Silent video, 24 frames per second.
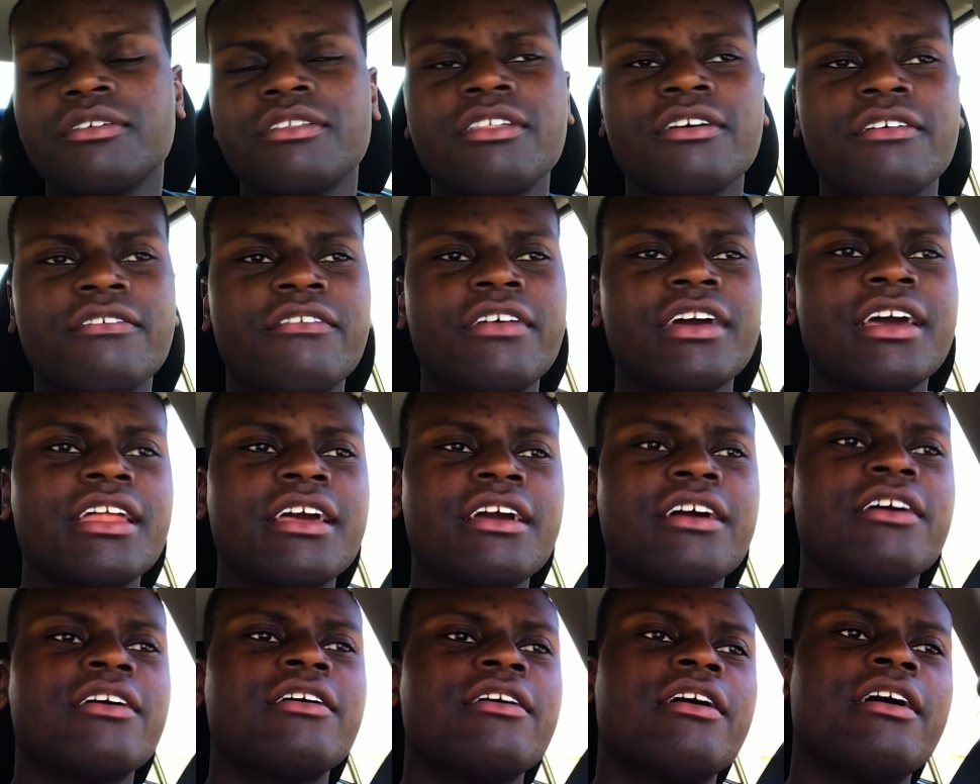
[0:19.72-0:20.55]
to the
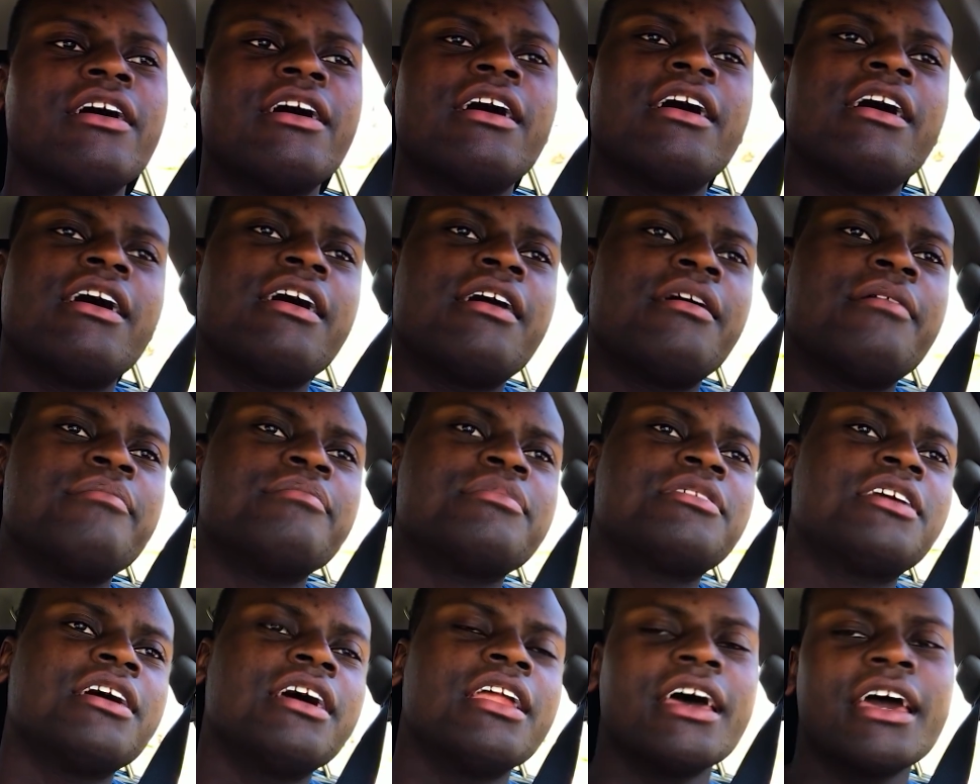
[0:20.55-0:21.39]
video.
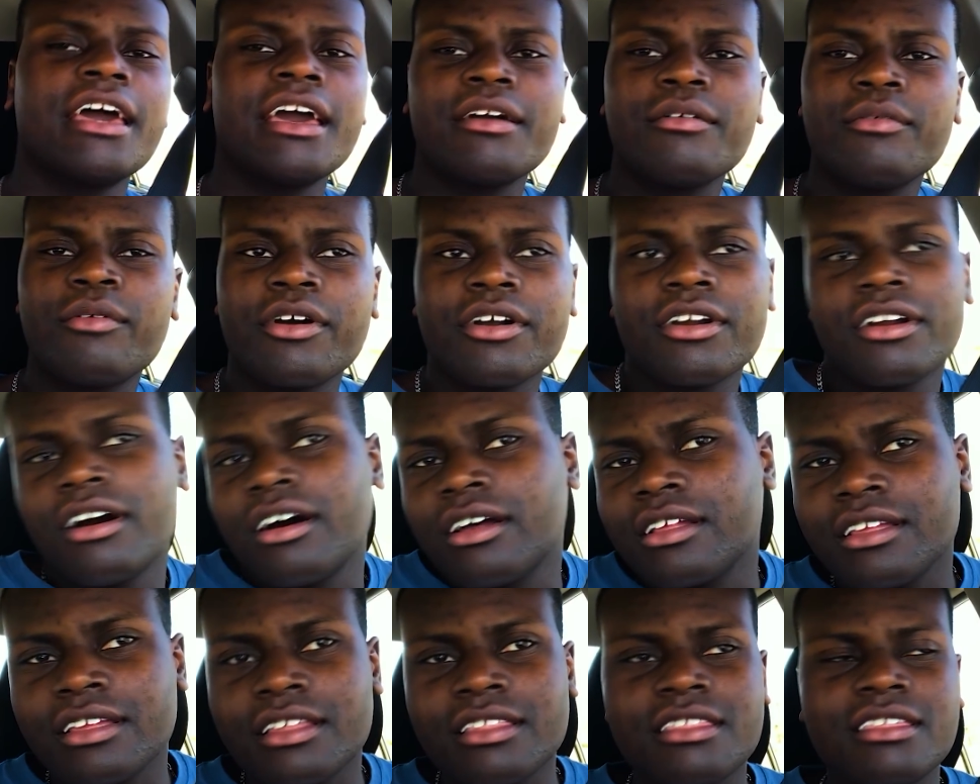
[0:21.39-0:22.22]
Today we're
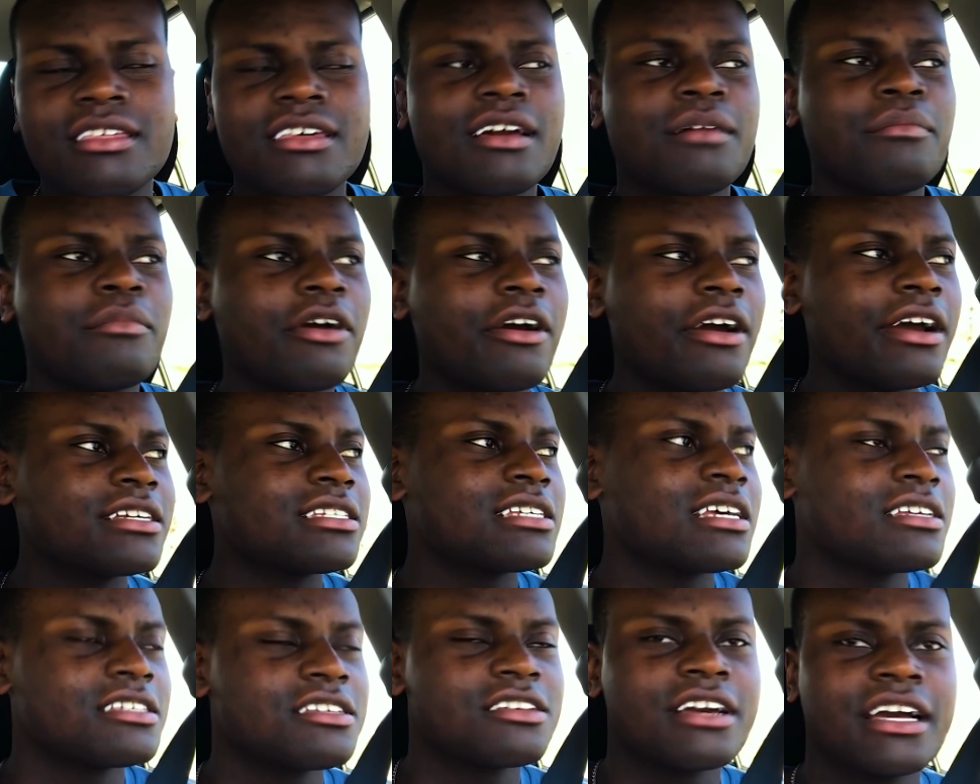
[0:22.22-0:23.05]
not in the
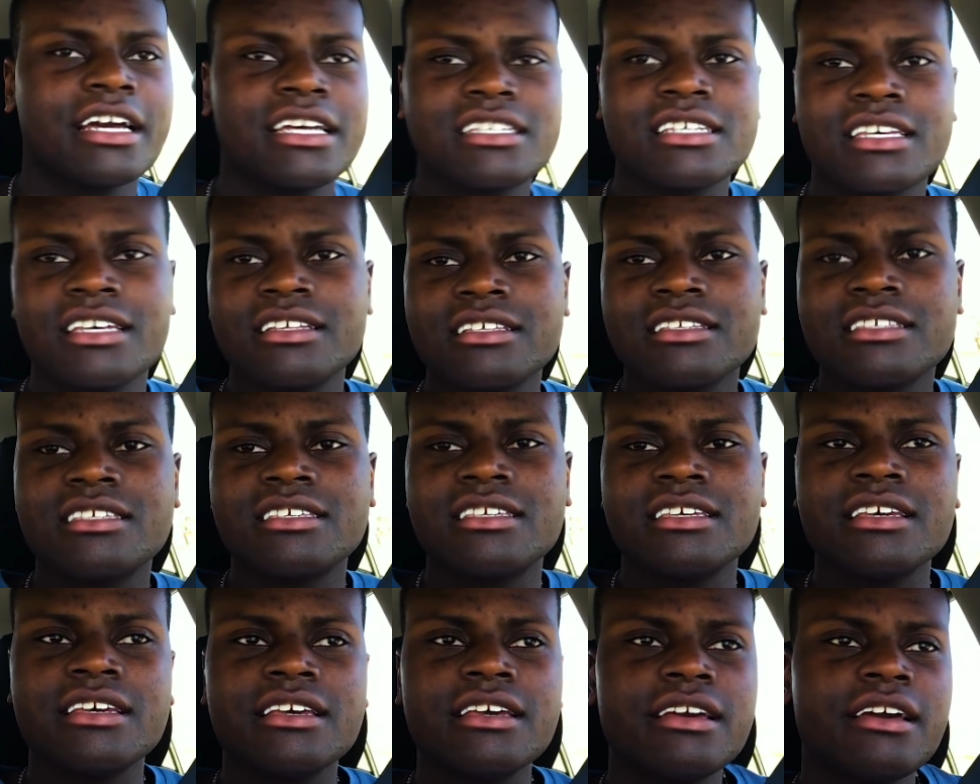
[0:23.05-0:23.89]
MRS, as you guys can
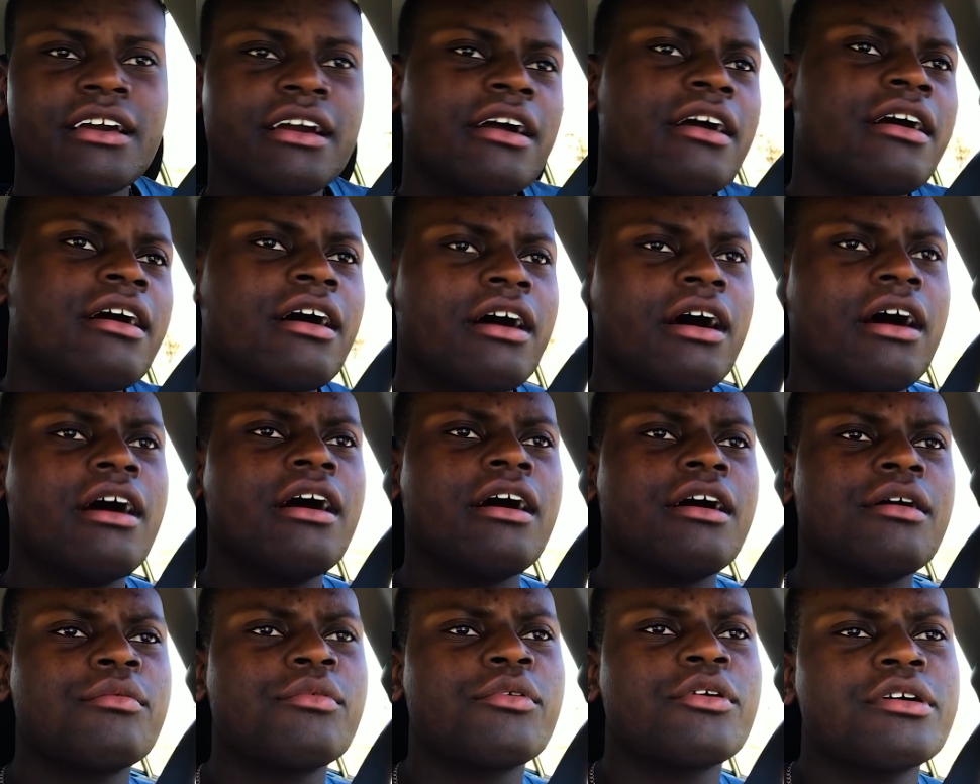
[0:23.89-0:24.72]
see.
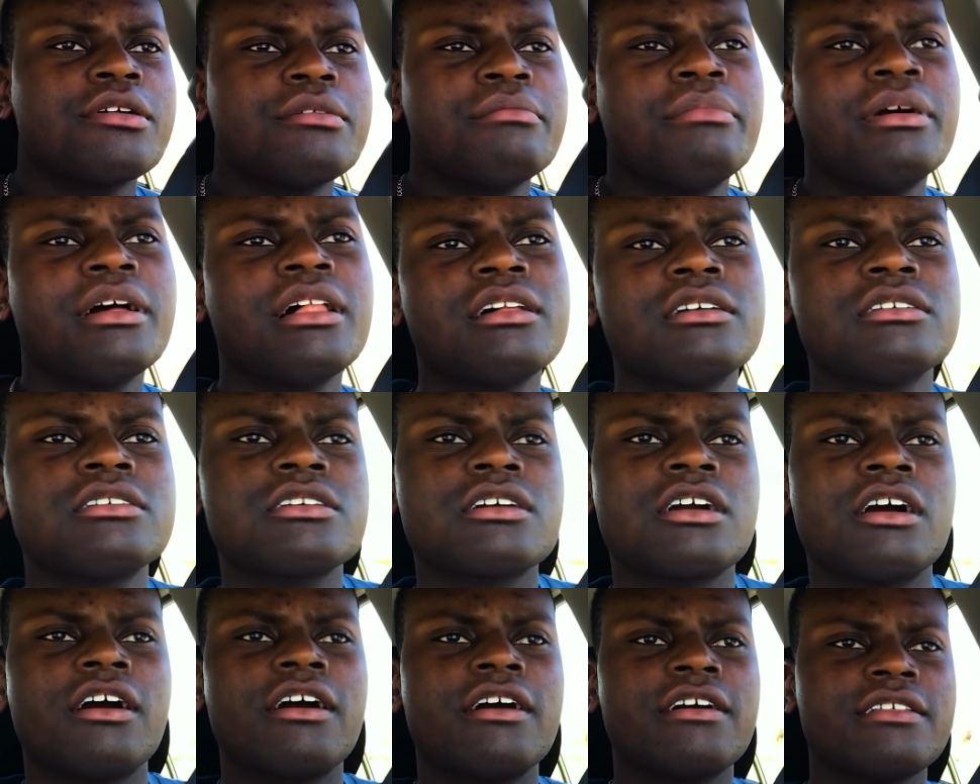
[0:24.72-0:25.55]
We're in Billy's
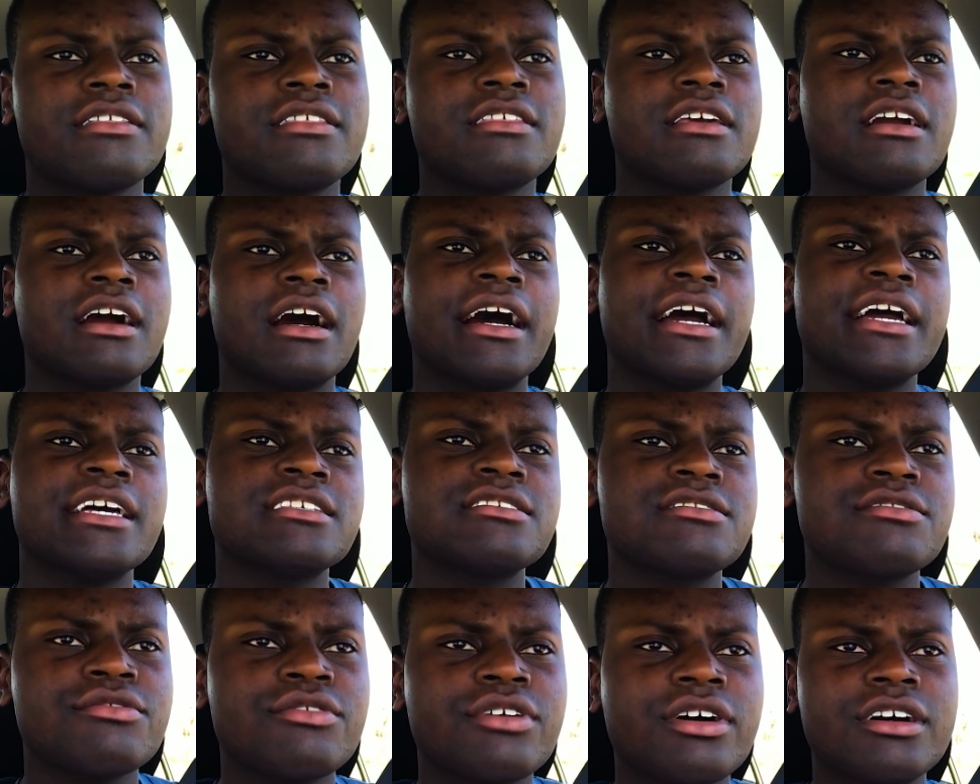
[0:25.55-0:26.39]
car, the
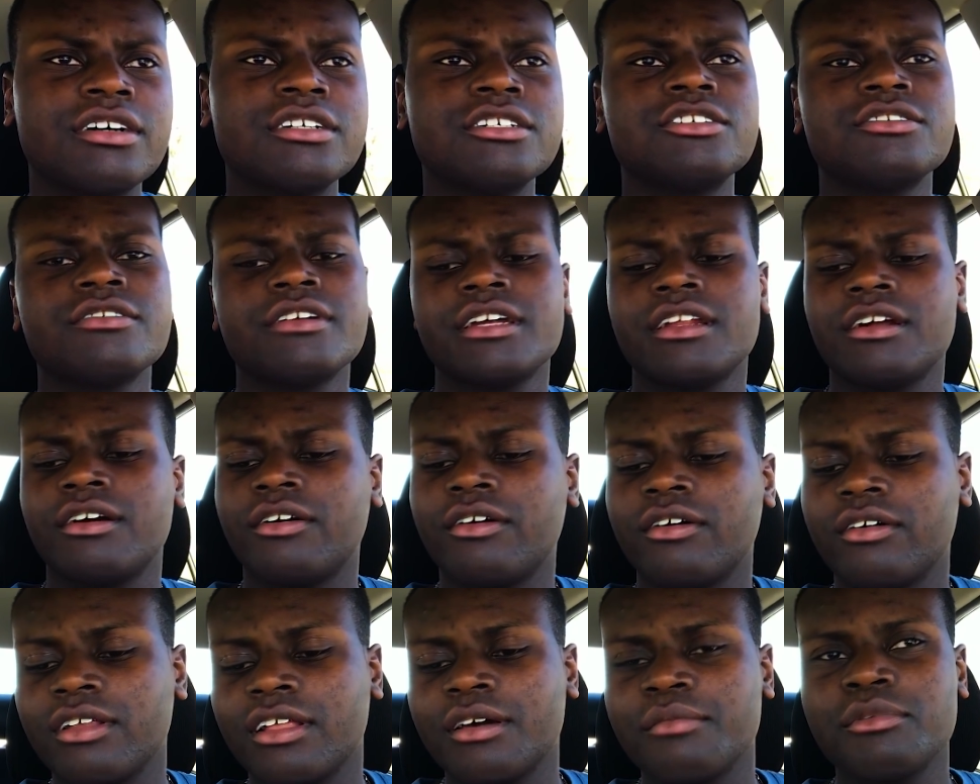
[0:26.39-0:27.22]
IS300.
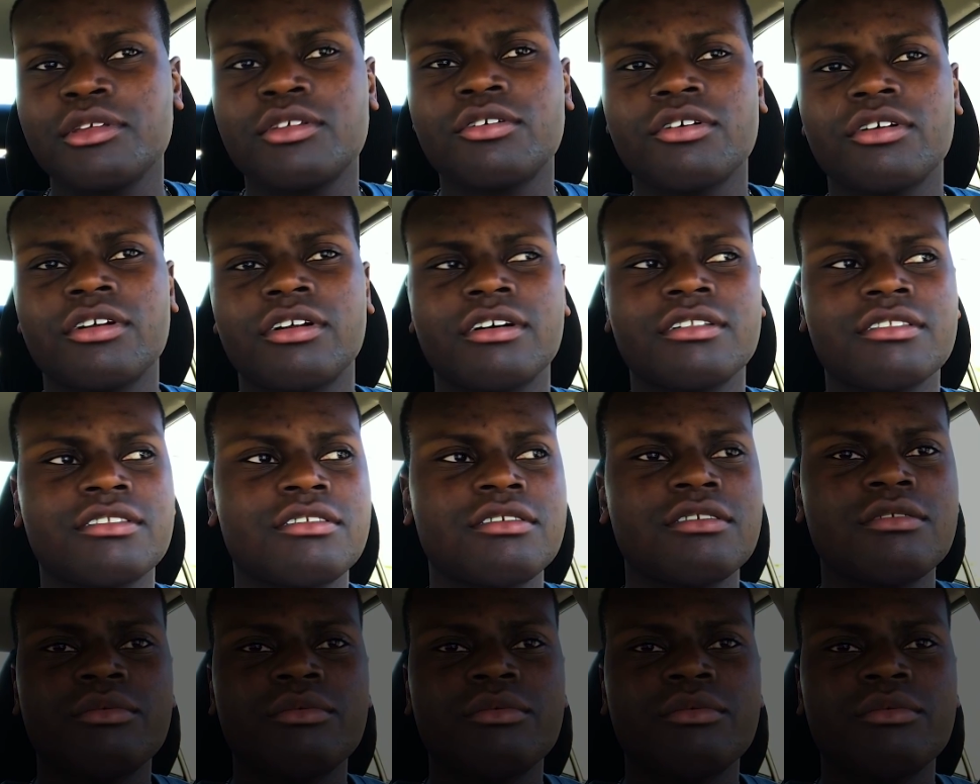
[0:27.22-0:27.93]
Oh, let me turn on